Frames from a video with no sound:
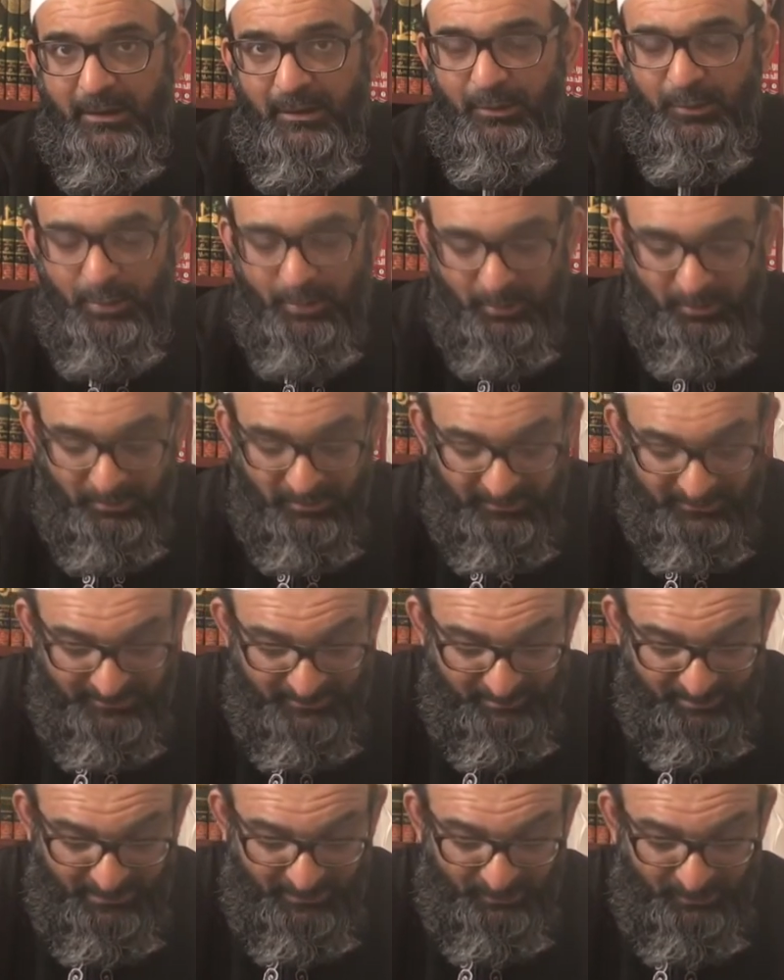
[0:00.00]
two
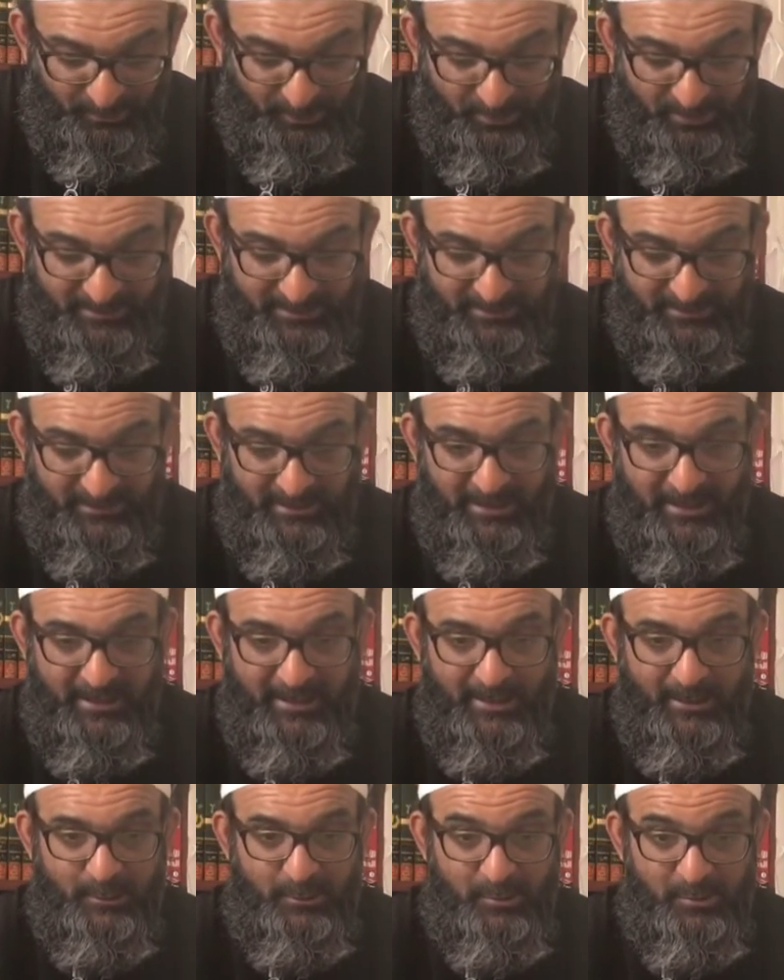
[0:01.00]
simple stories,
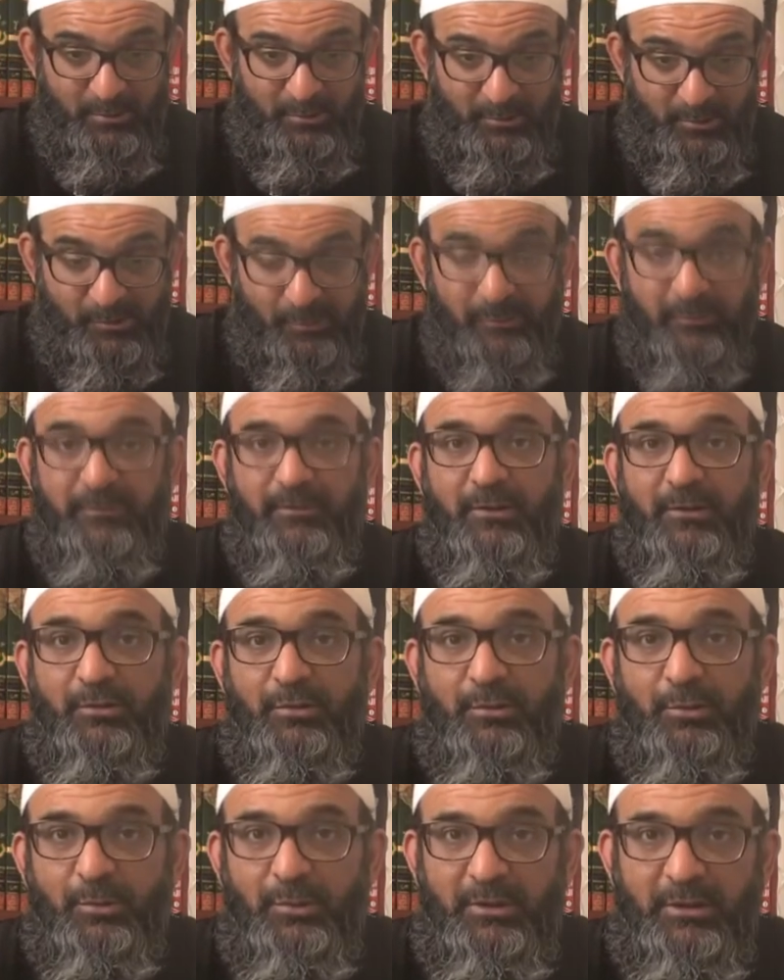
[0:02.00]
two truthful
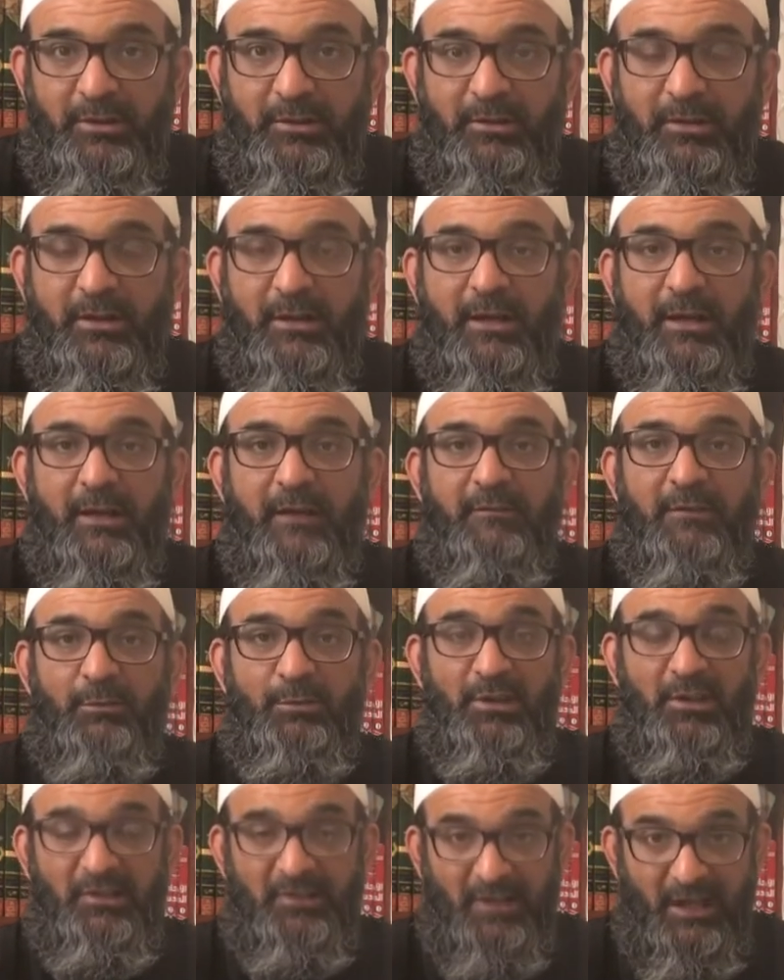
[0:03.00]
stories from
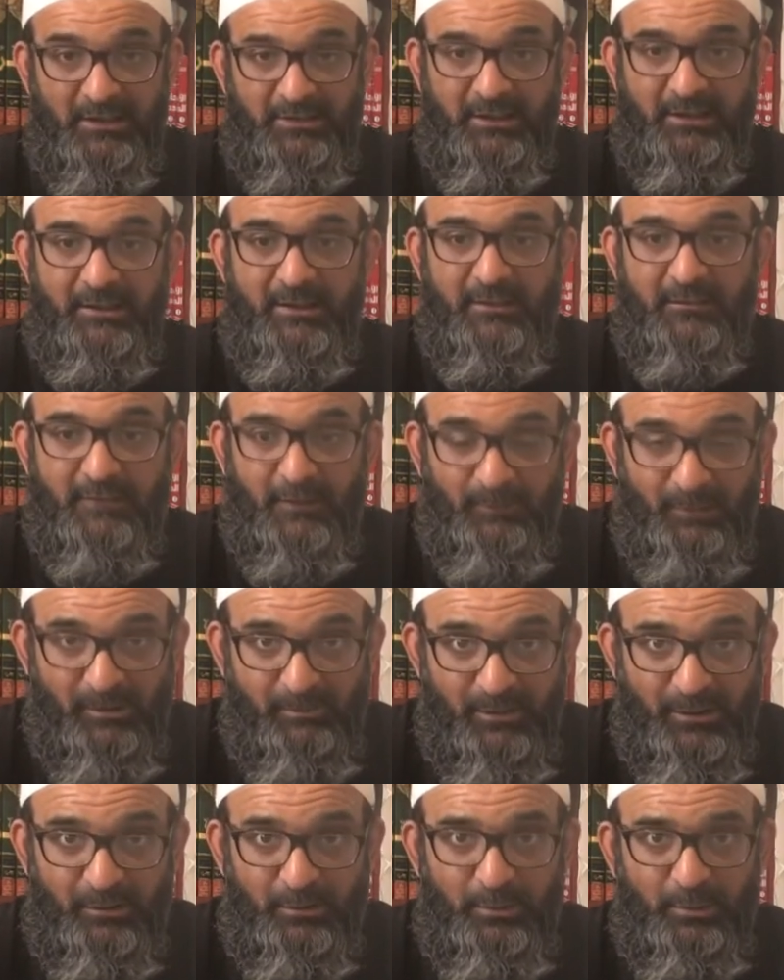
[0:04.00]
the Sadiq, from the
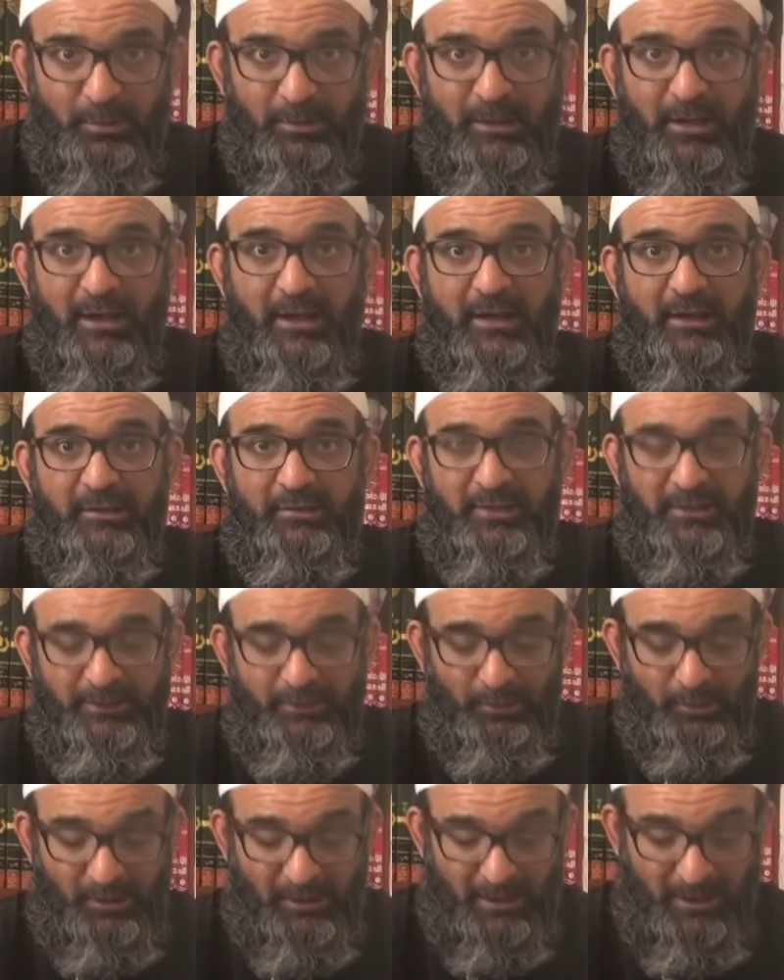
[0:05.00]
Masduq,
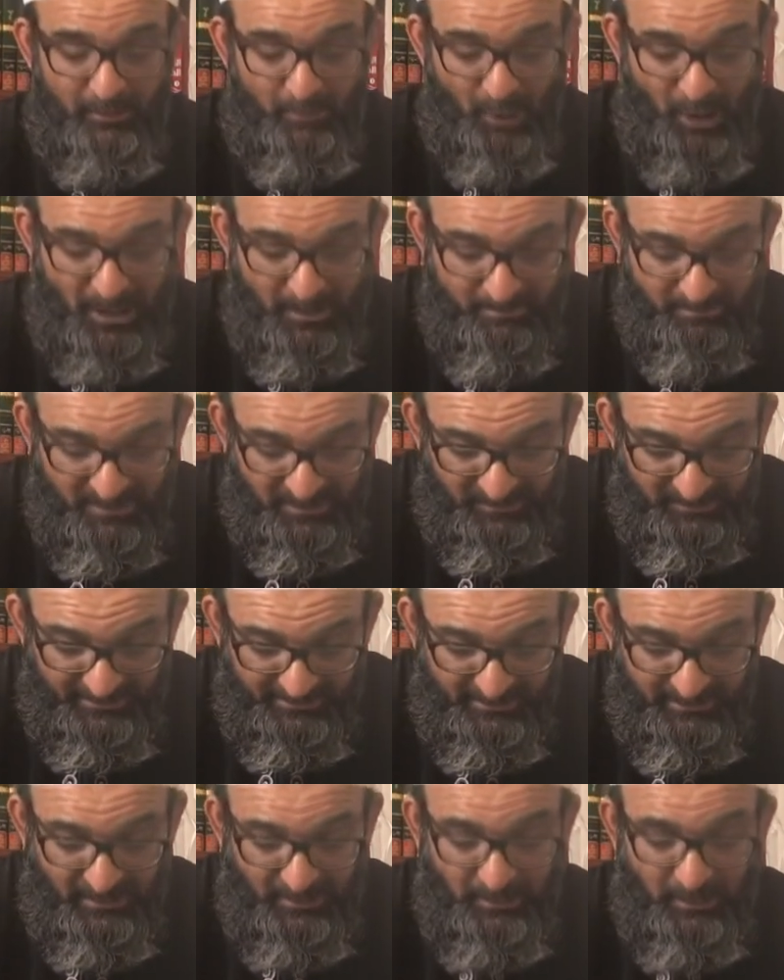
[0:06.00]
Sayyidina Muhammad
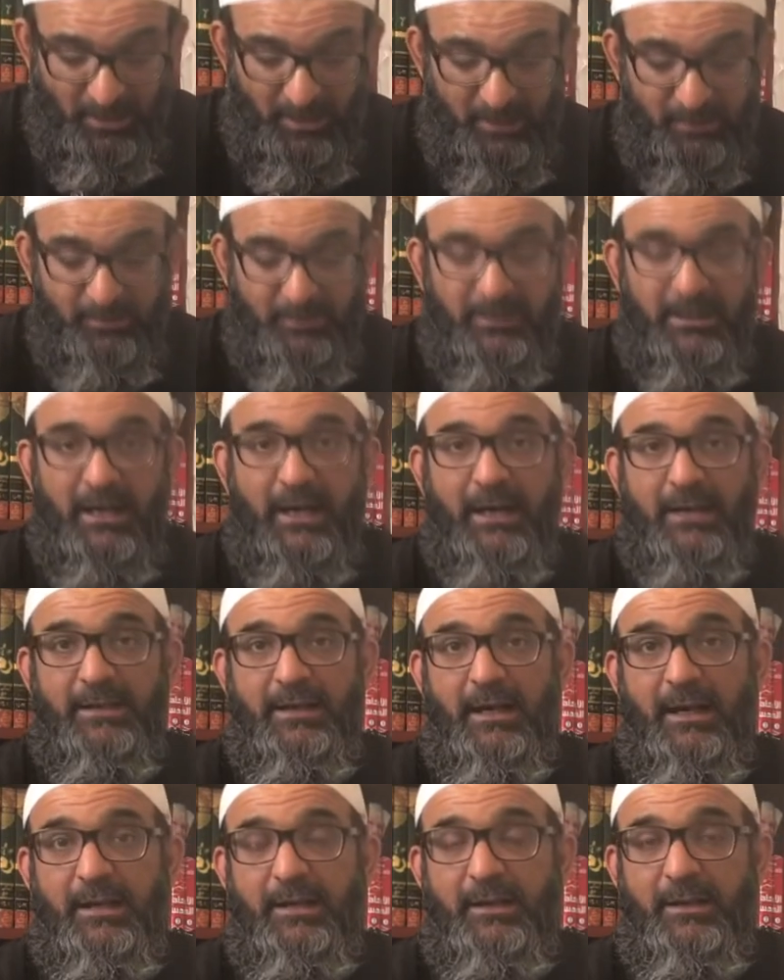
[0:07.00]
sallallahu ta'ala
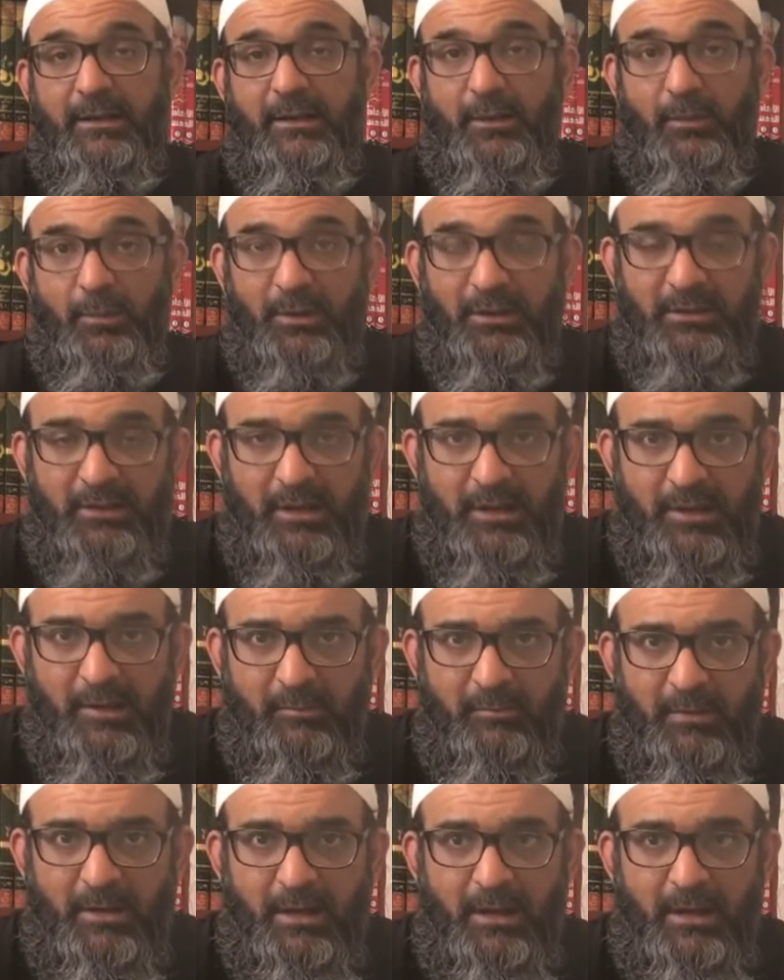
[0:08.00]
alayhi wasallam.